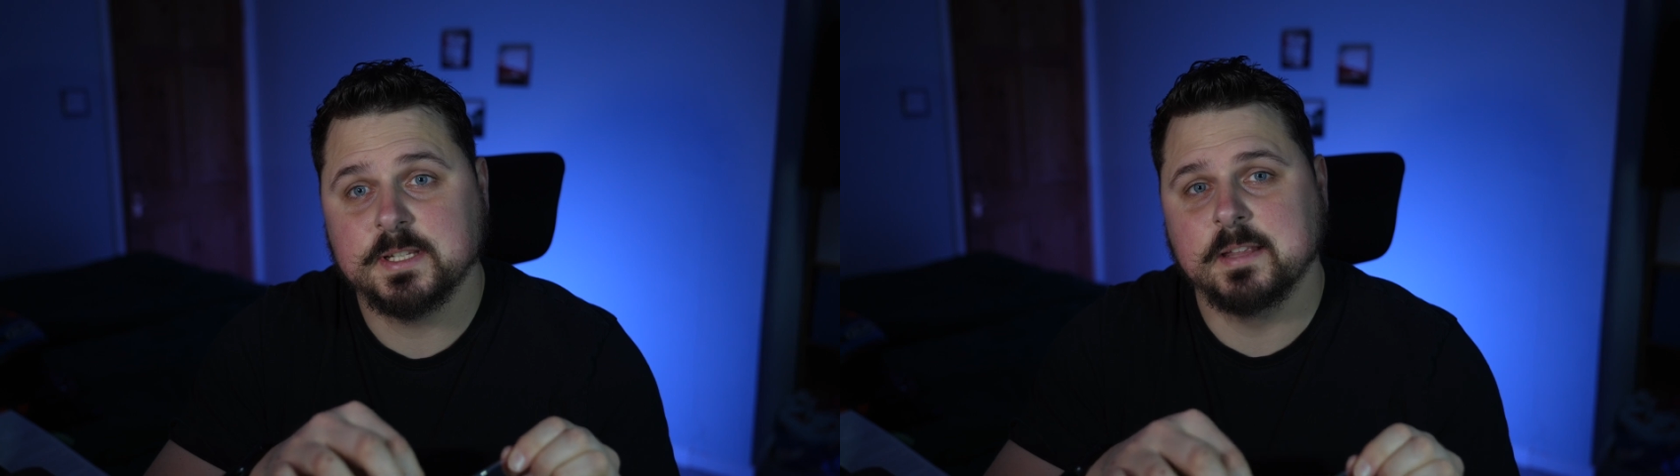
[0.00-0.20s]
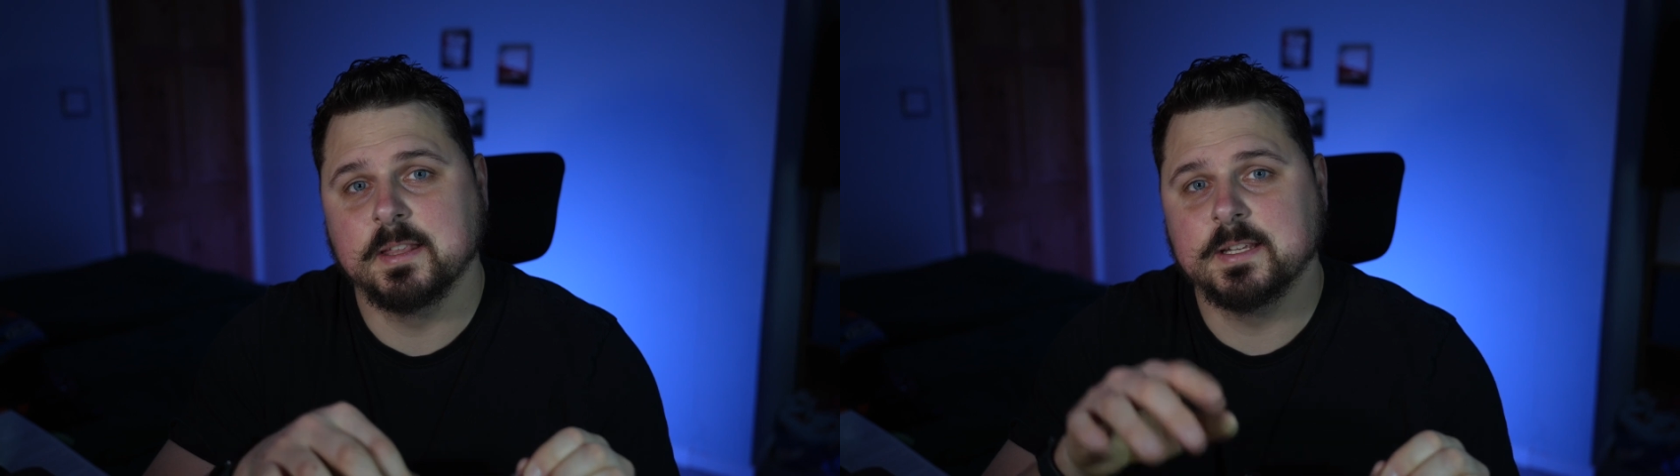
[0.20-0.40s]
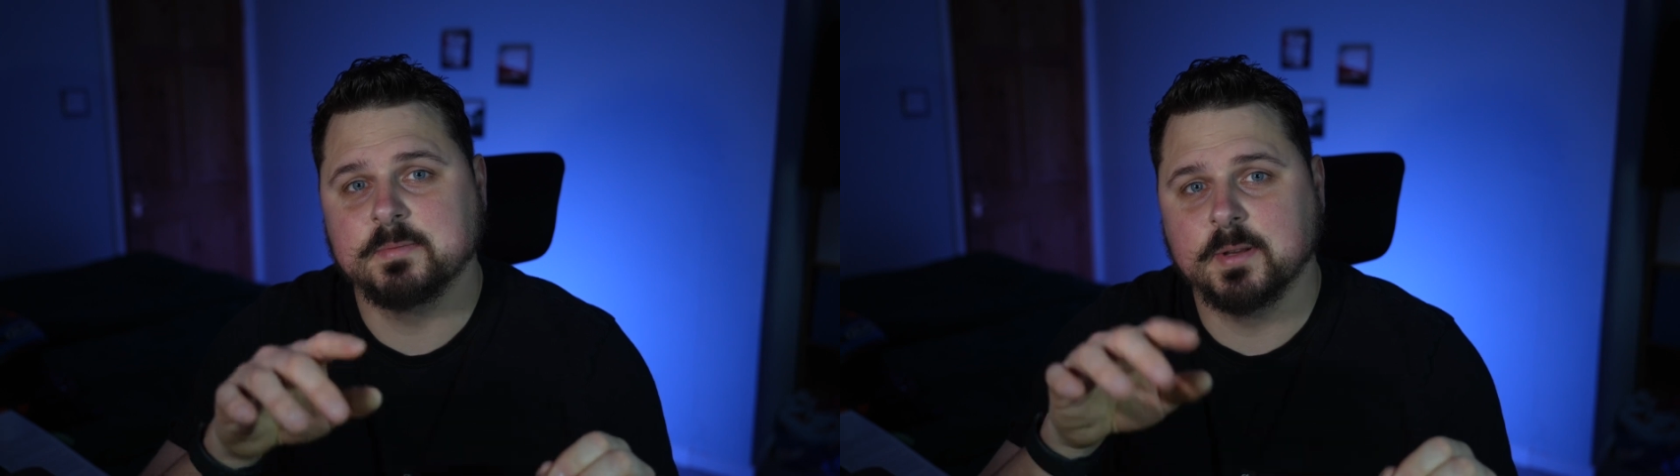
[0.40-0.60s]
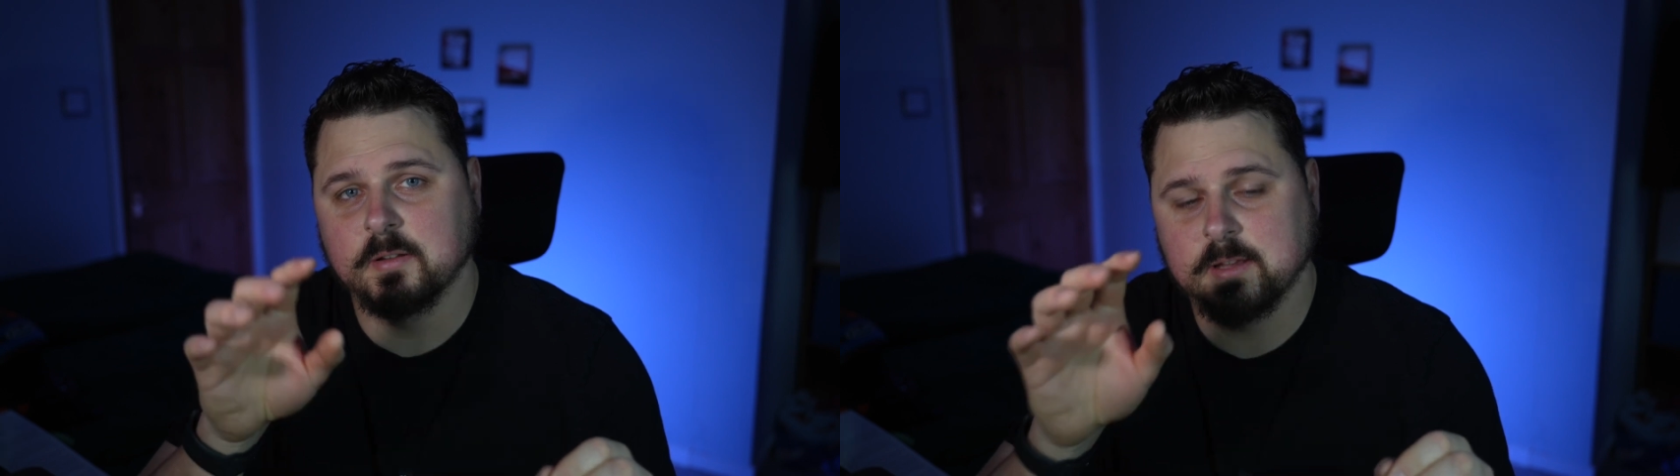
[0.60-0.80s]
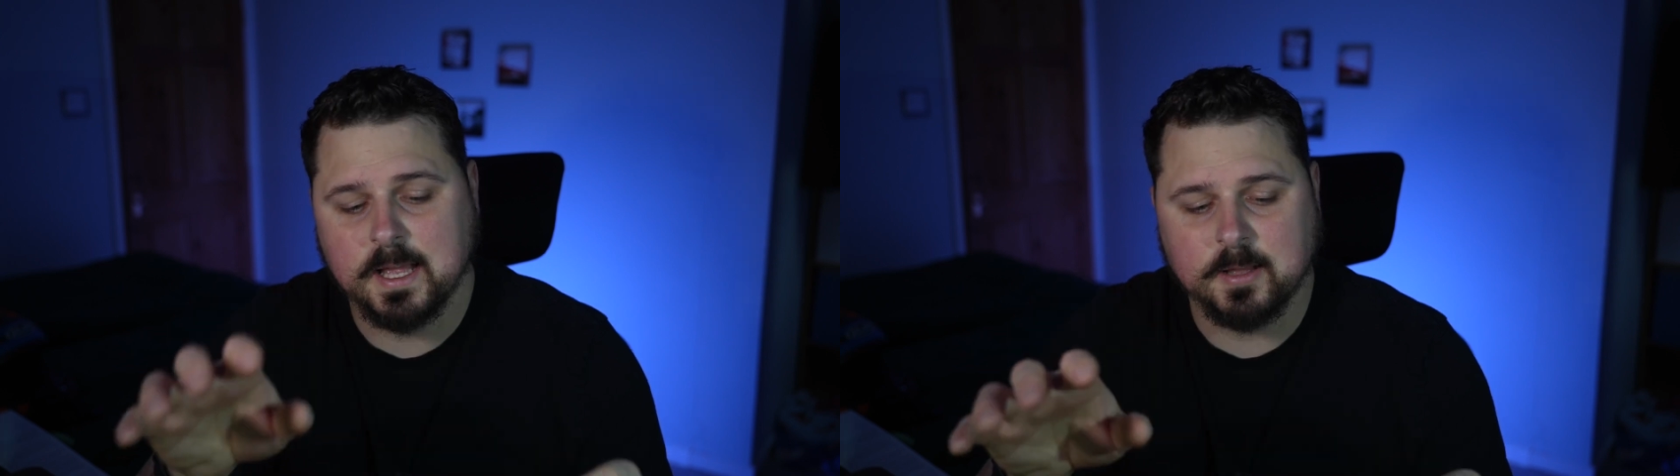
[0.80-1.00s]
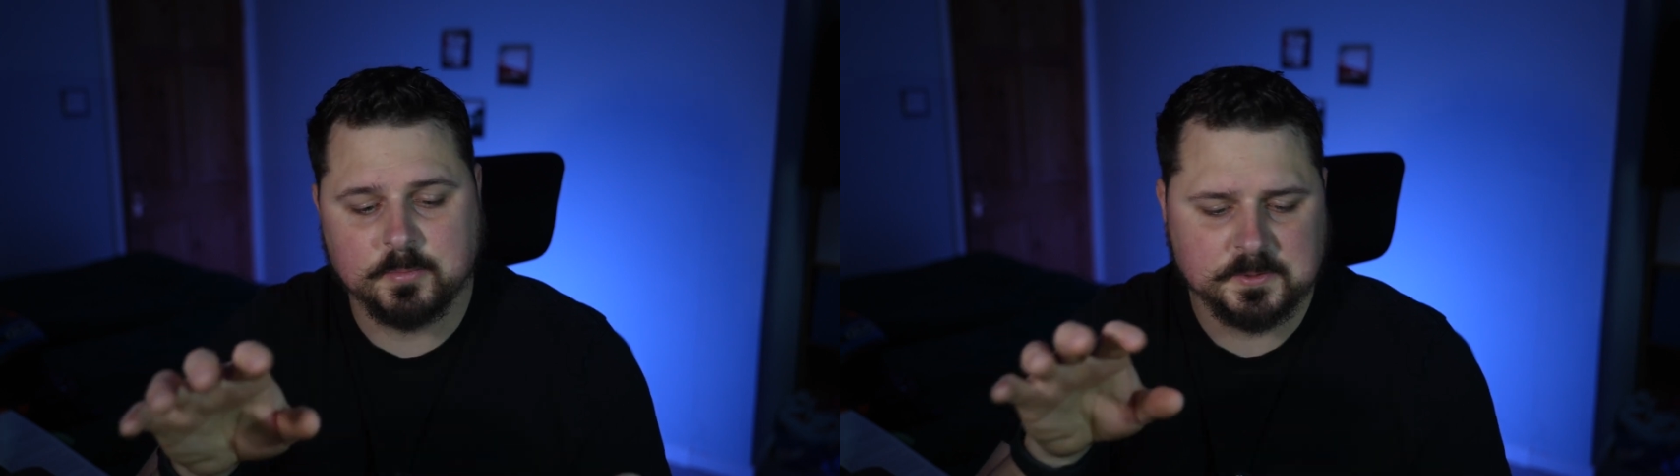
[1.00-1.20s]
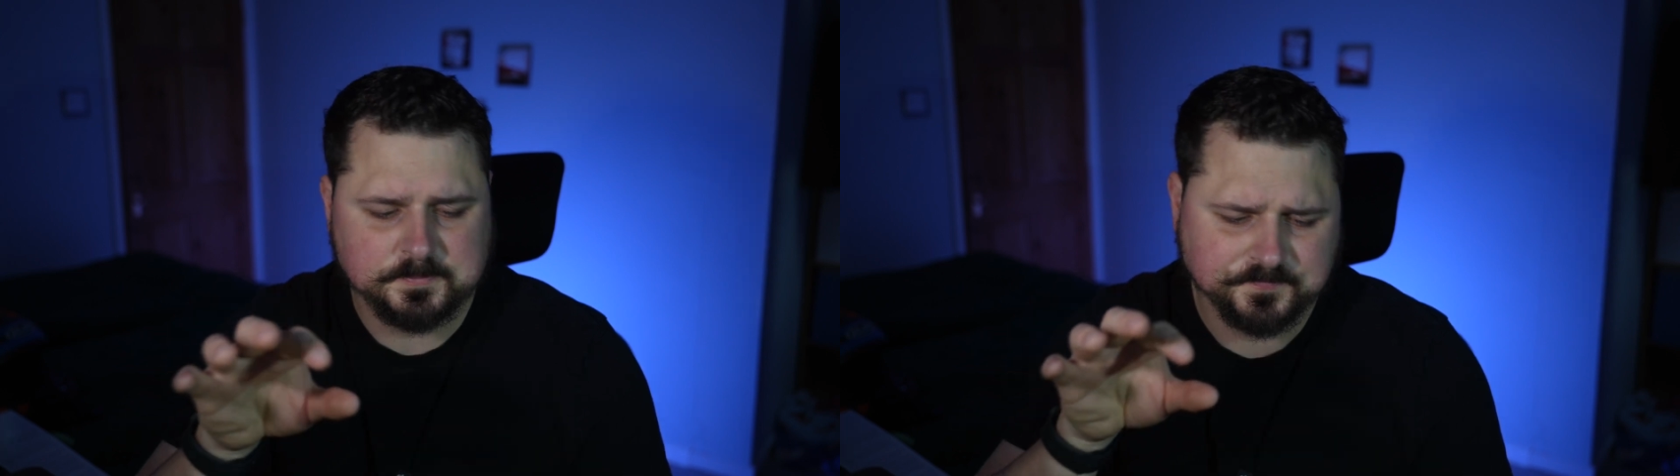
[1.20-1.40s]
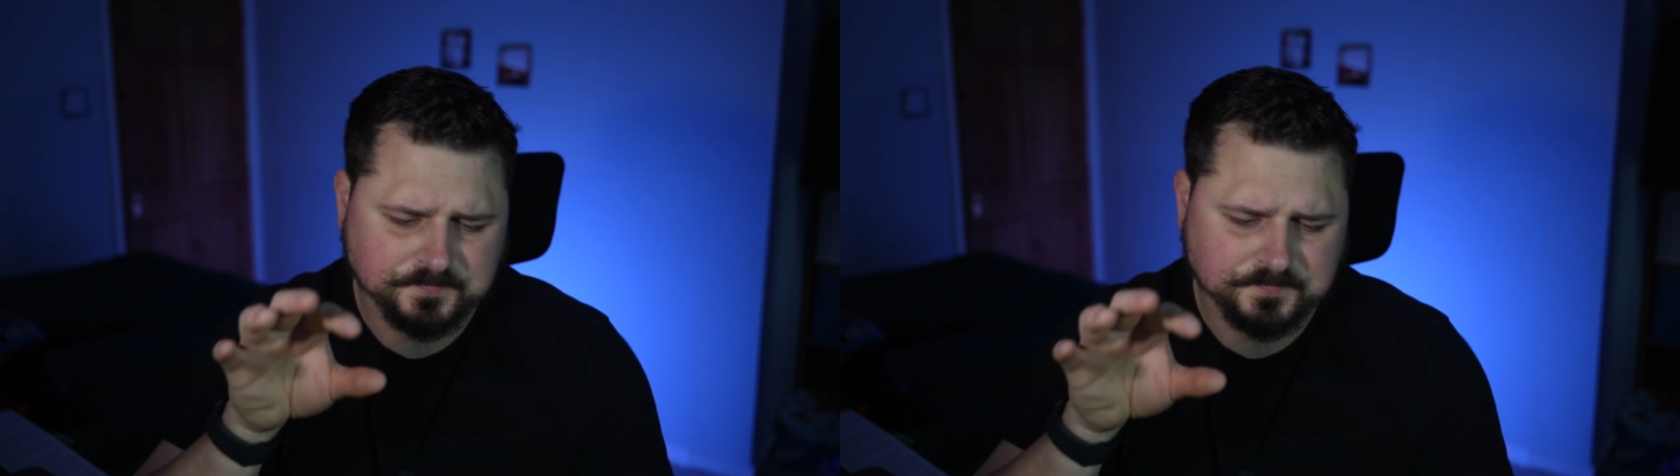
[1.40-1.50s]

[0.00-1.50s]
down. There needs to be no gaps.